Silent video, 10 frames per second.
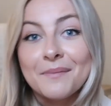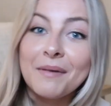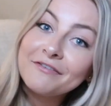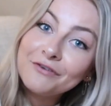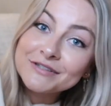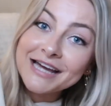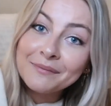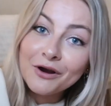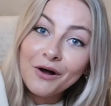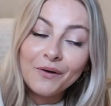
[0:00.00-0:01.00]
my
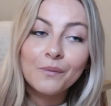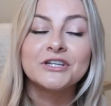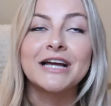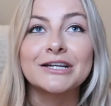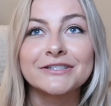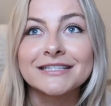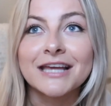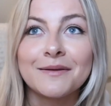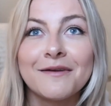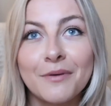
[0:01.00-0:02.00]
full-time role, which actually is
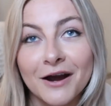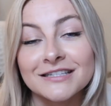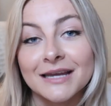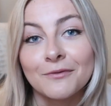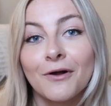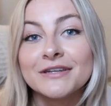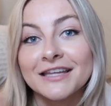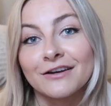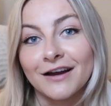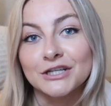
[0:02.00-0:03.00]
going to be a part-time role
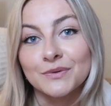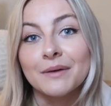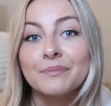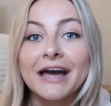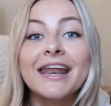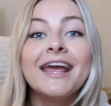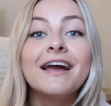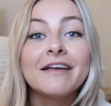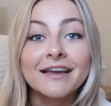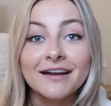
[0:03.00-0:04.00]
until I graduate. But
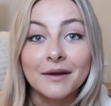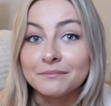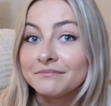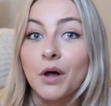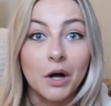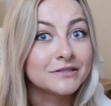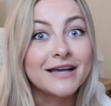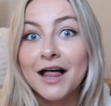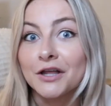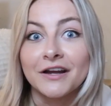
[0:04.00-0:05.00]
like, I'm on
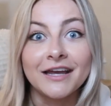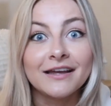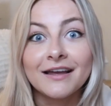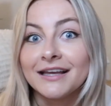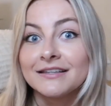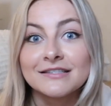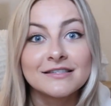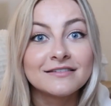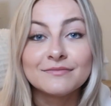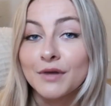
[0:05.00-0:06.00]
salary,
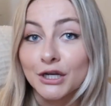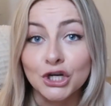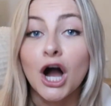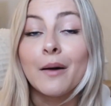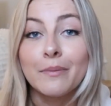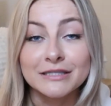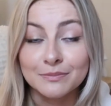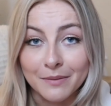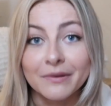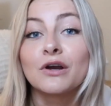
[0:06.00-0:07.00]
it's a job,
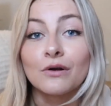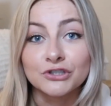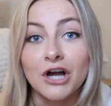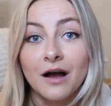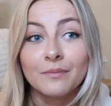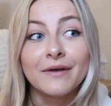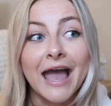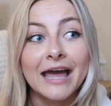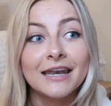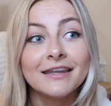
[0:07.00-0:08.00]
it's my big girl job,
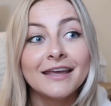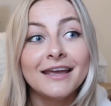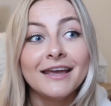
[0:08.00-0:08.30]
and